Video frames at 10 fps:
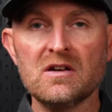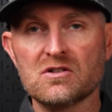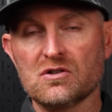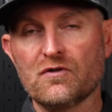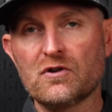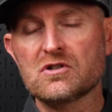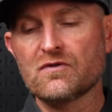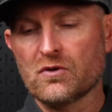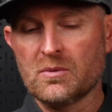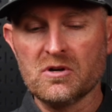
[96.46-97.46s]
So first
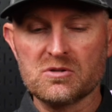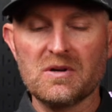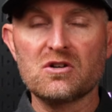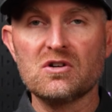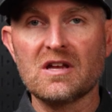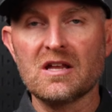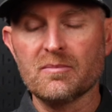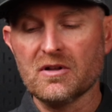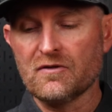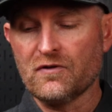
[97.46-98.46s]
and foremost, make sure you're getting
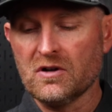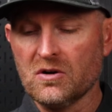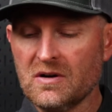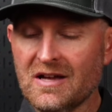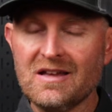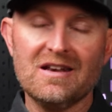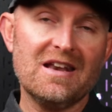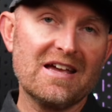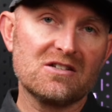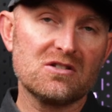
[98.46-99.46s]
blood flow.
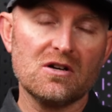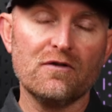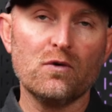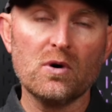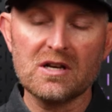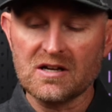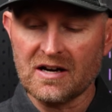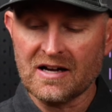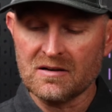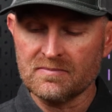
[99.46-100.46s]
Next, avoid
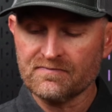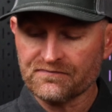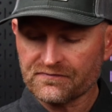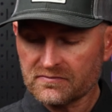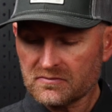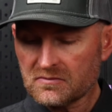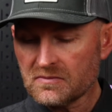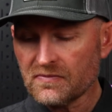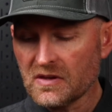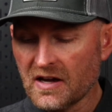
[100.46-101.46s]
cotton.
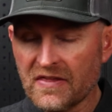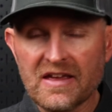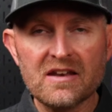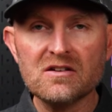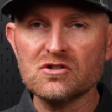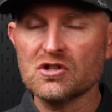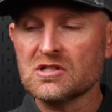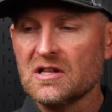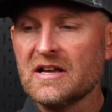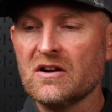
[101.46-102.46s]
And then
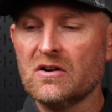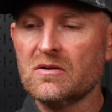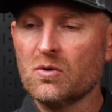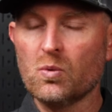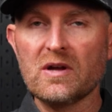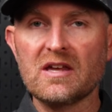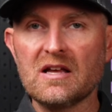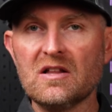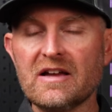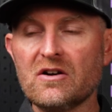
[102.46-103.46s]
just layer.
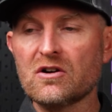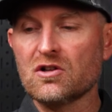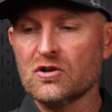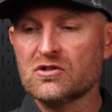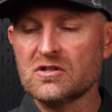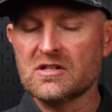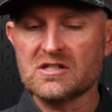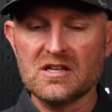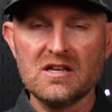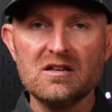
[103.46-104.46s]
Wicking layer close to the
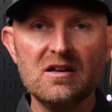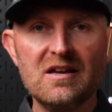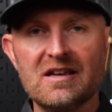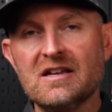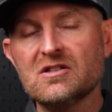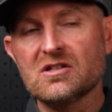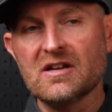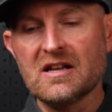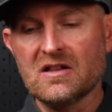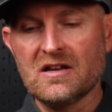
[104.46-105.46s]
skin,
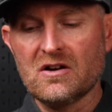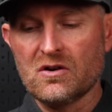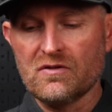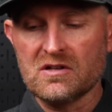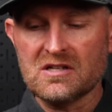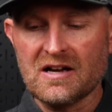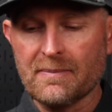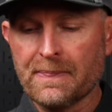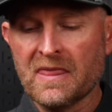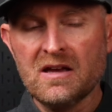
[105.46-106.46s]
insulating layer over the
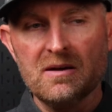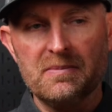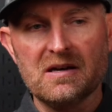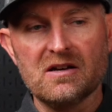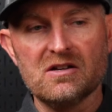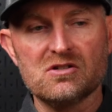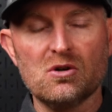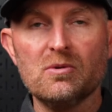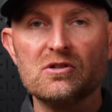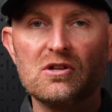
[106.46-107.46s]
top, because
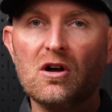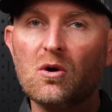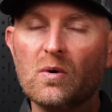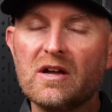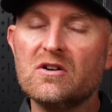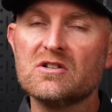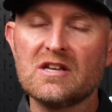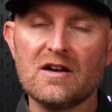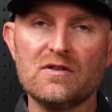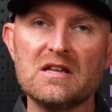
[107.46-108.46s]
almost all waders
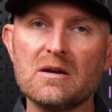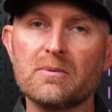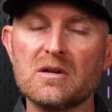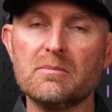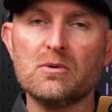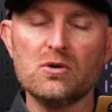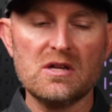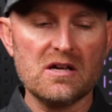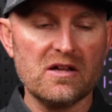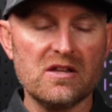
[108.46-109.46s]
have a neoprene
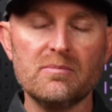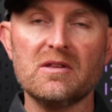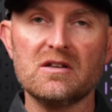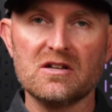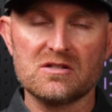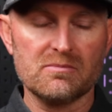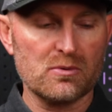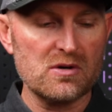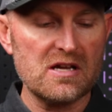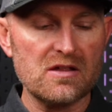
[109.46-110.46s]
booty on them that doesn't
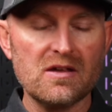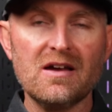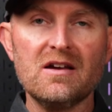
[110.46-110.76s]
breathe.